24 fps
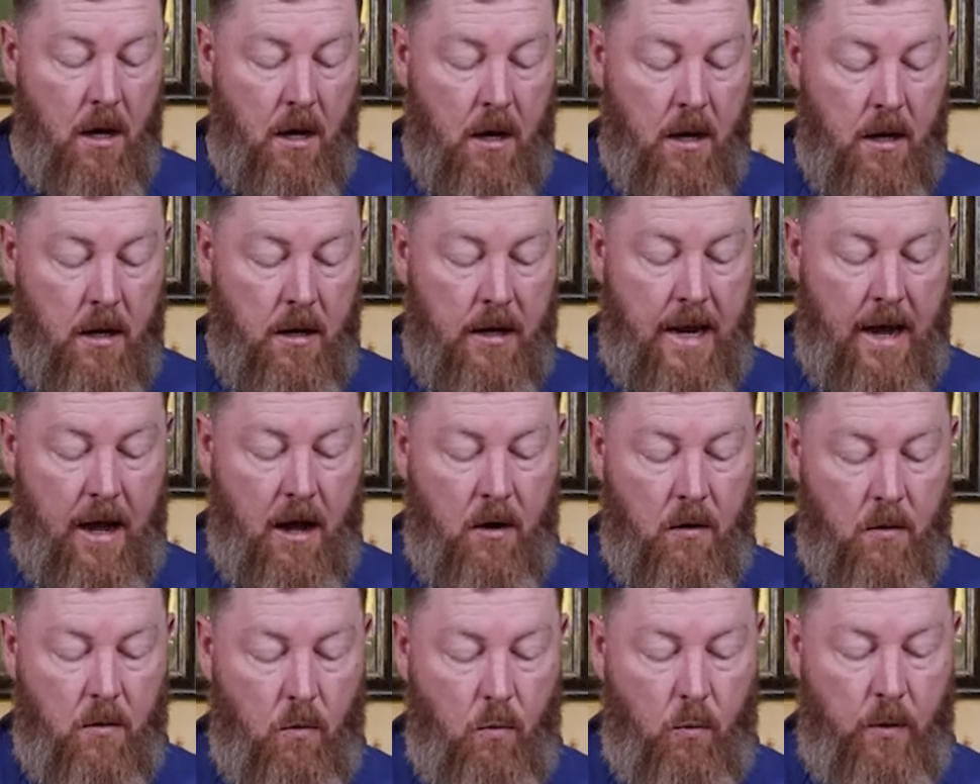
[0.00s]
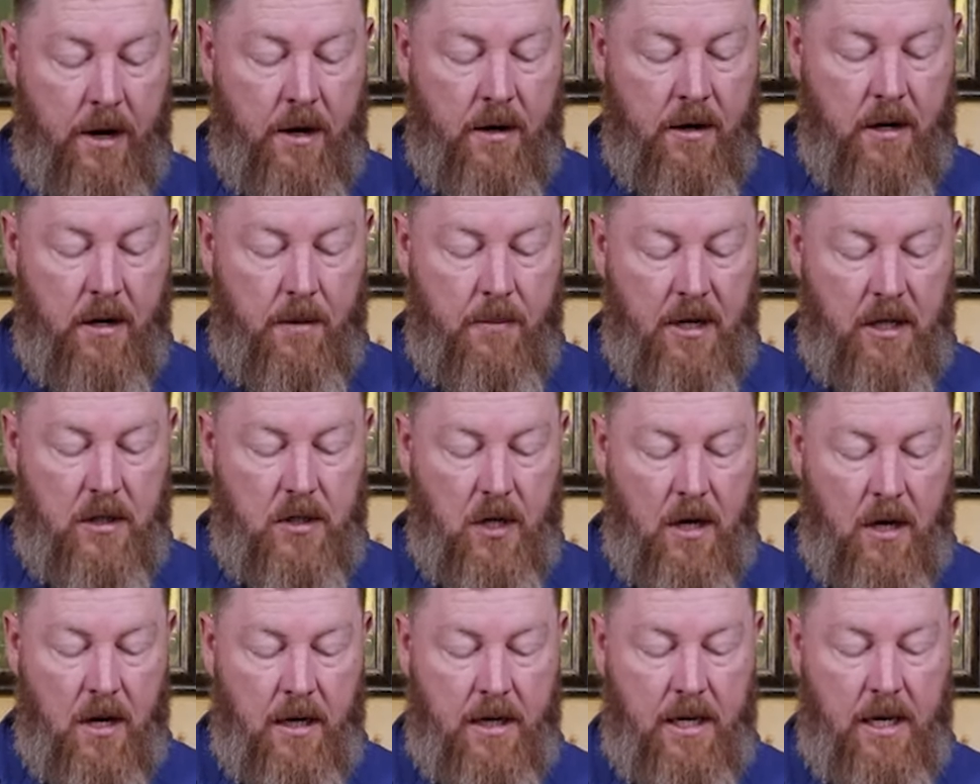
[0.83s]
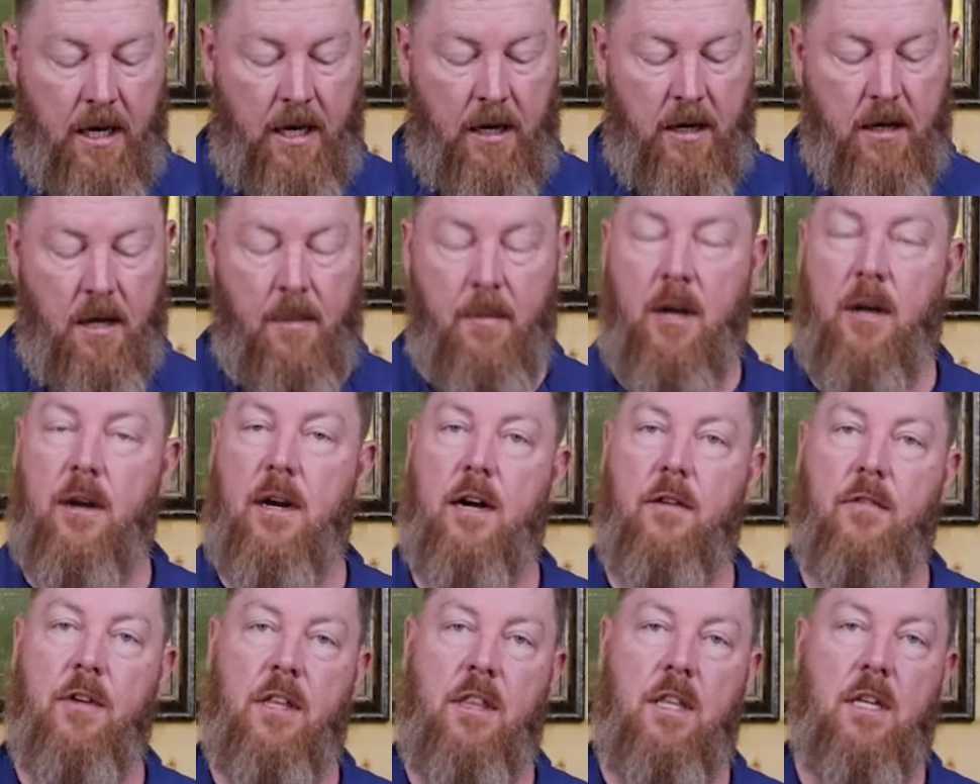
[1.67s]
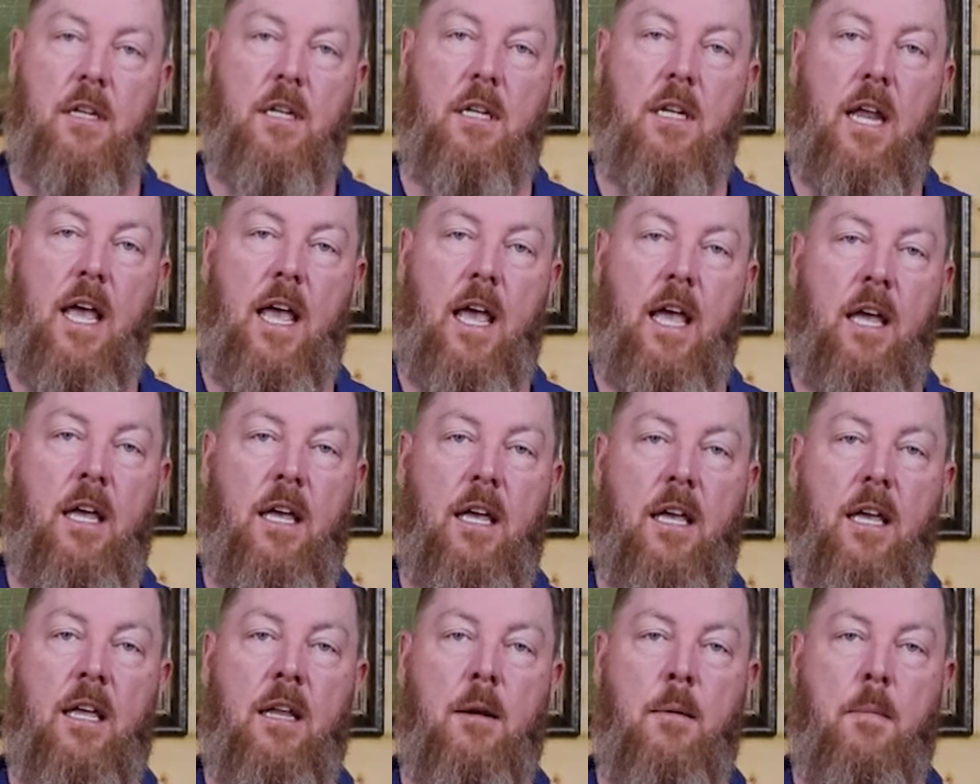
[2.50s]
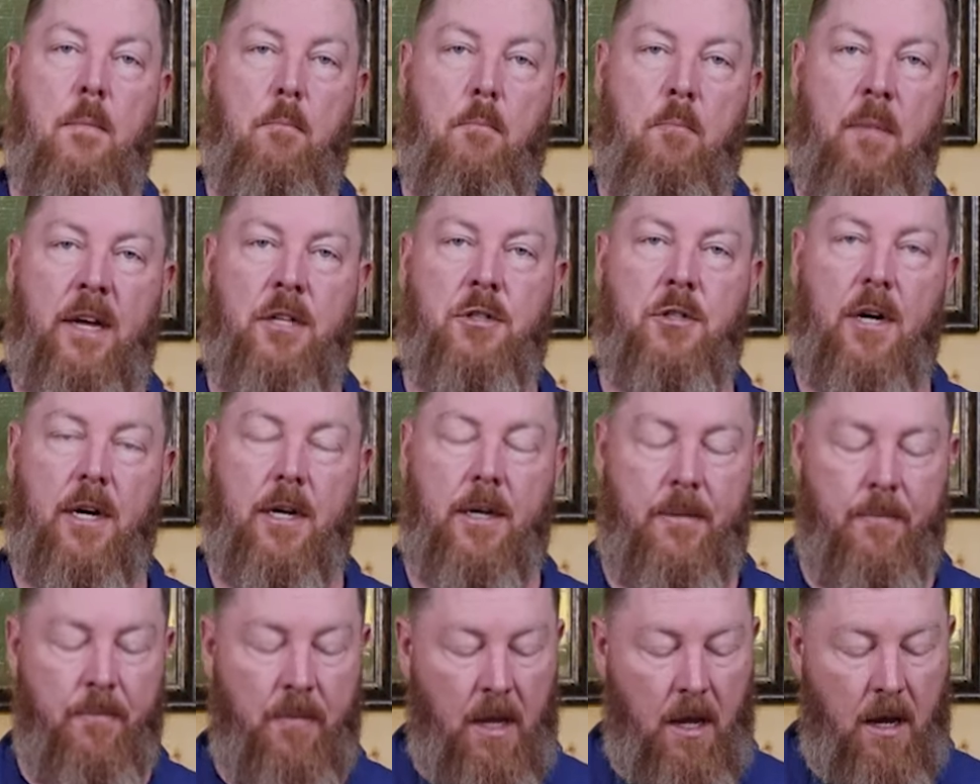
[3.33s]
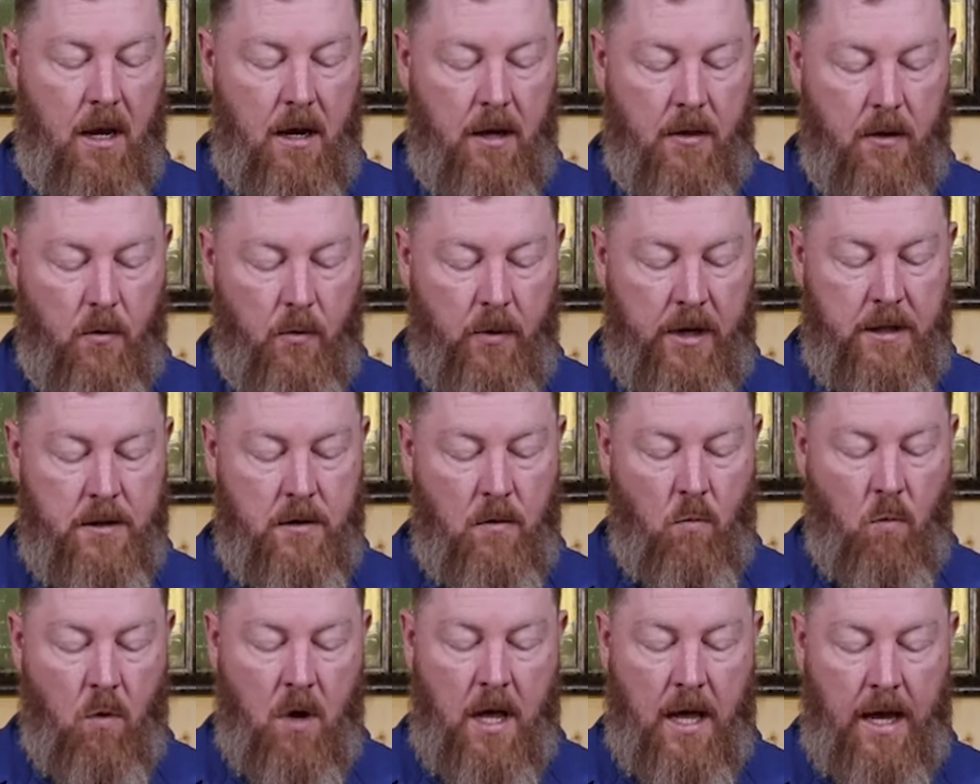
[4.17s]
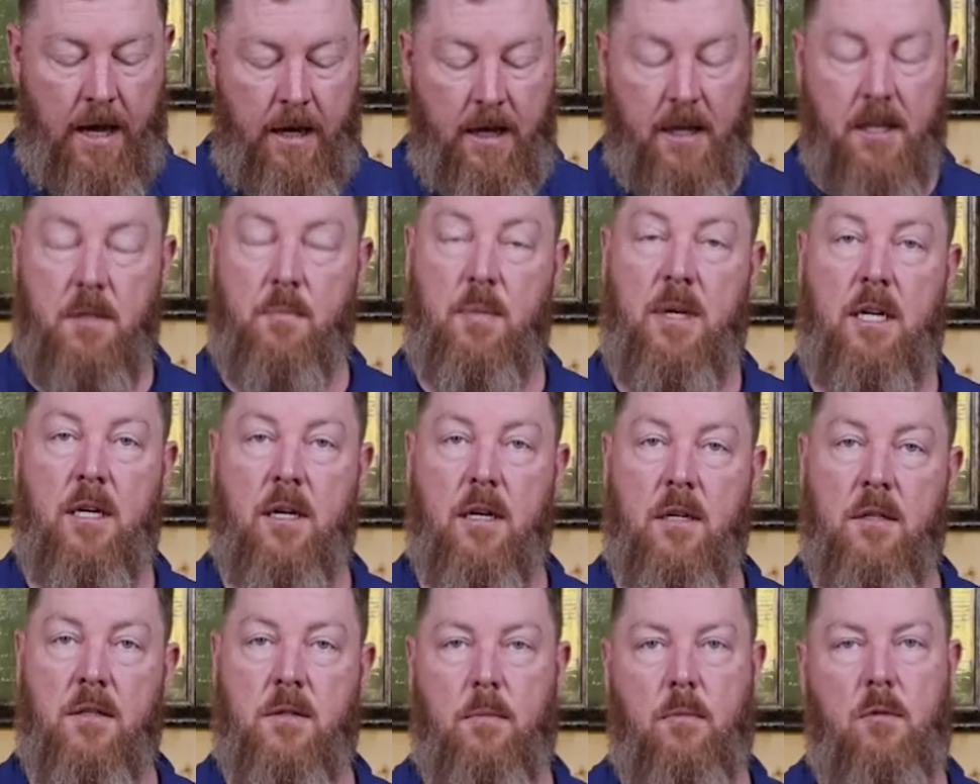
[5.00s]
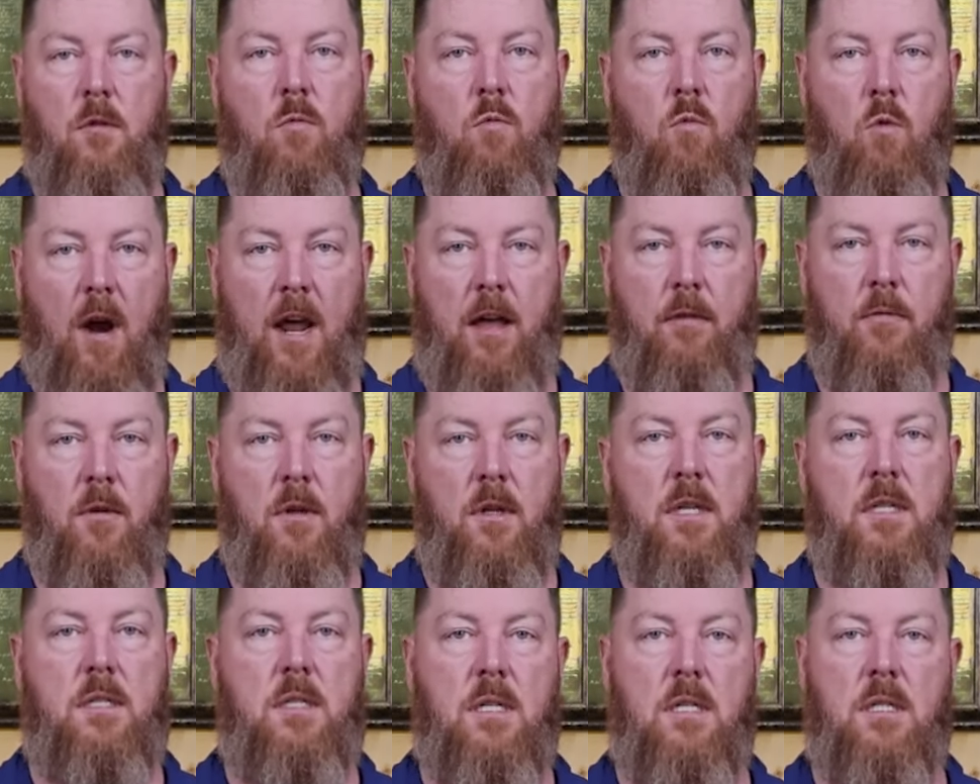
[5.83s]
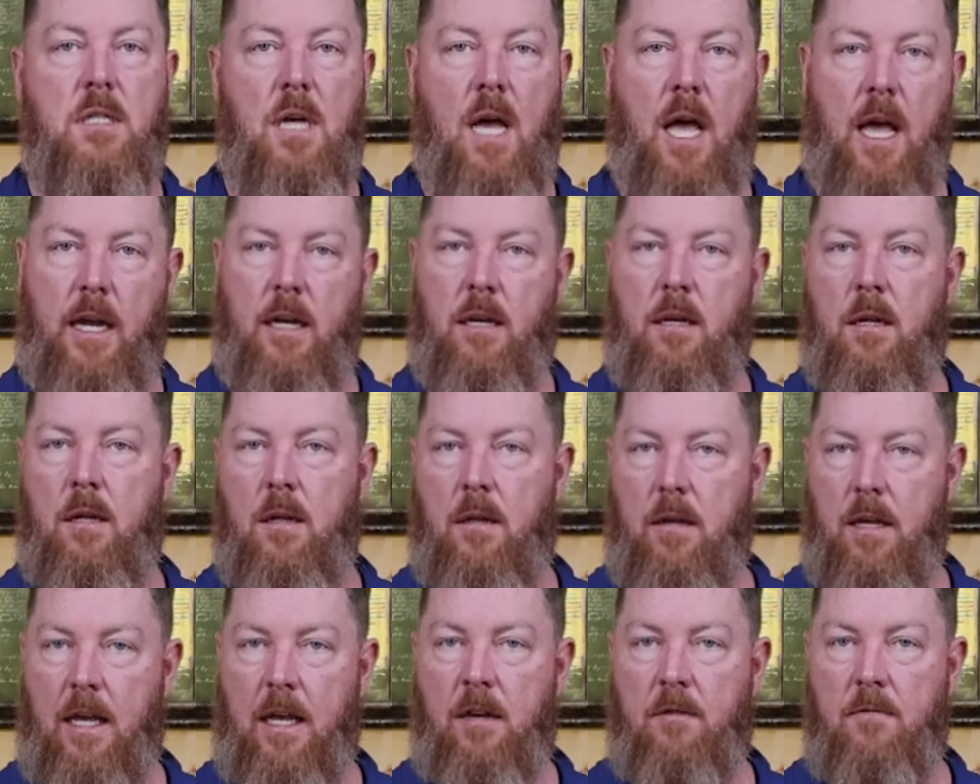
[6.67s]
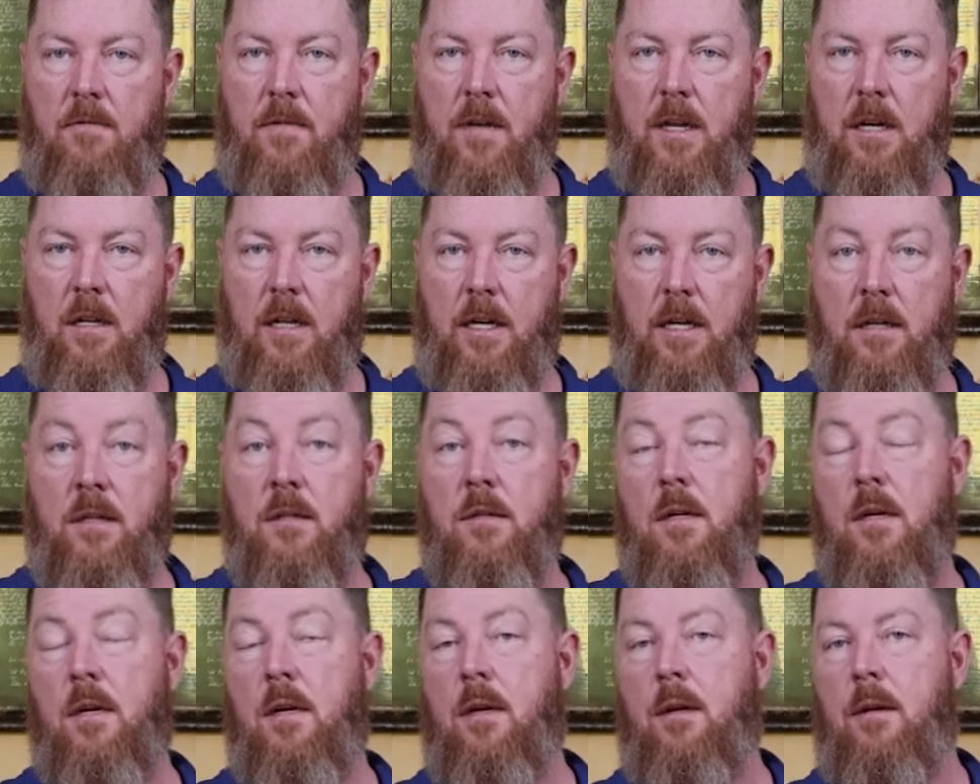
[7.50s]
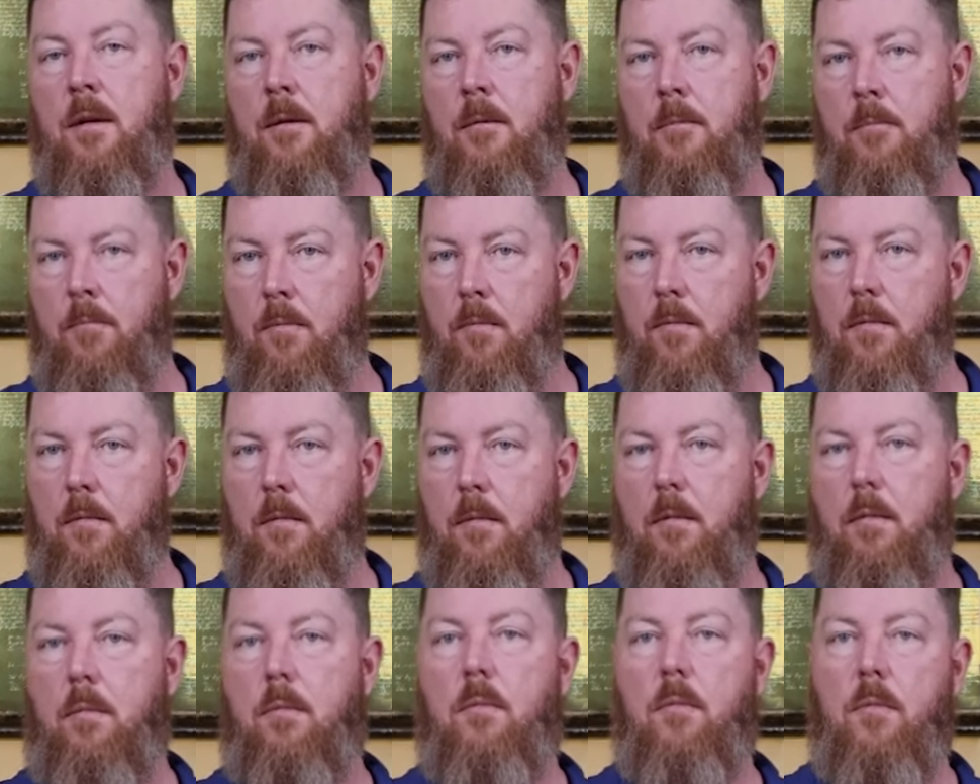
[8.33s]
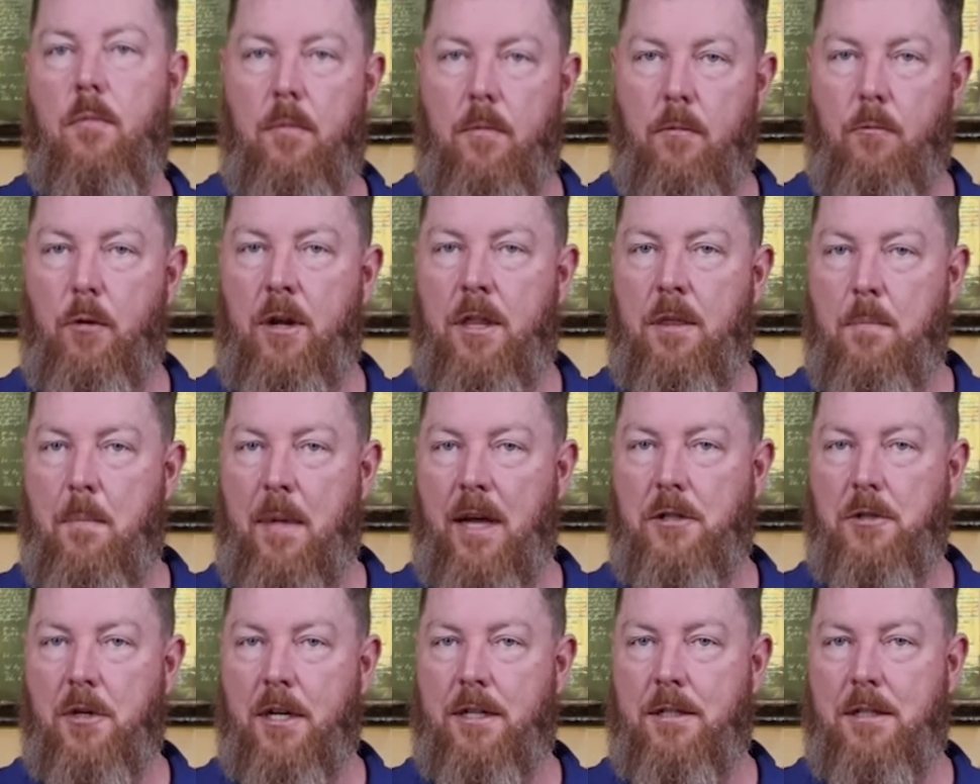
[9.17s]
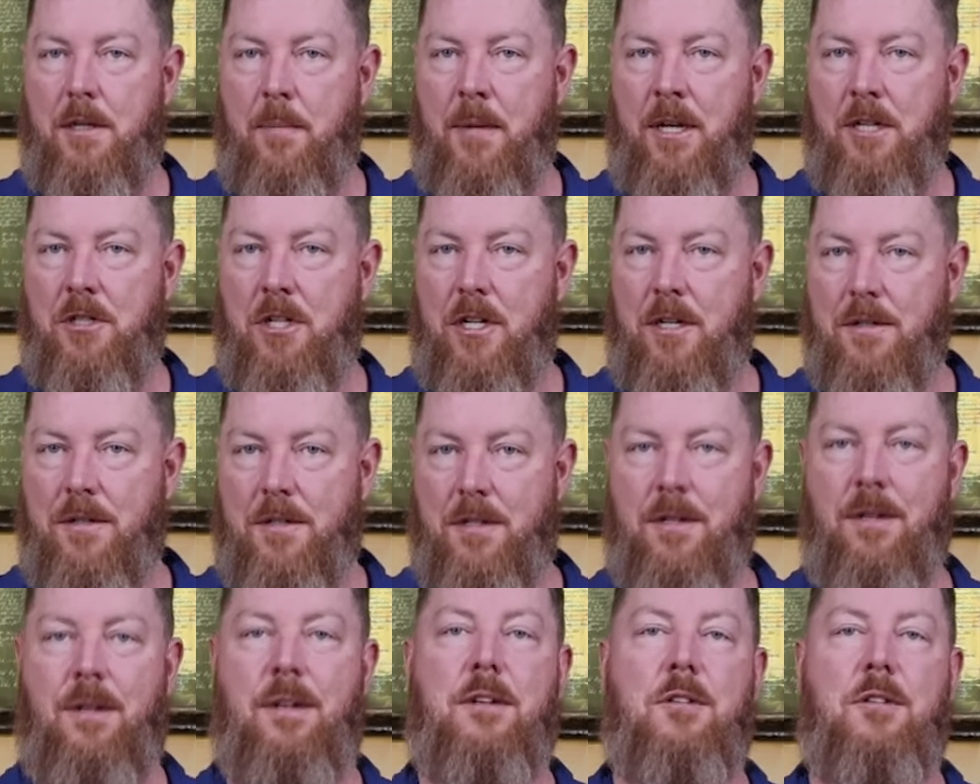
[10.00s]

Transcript: Now, we are going to be talking about everything today in metric. And the reason why is because the rifle is designed in Finland with metric dimensions.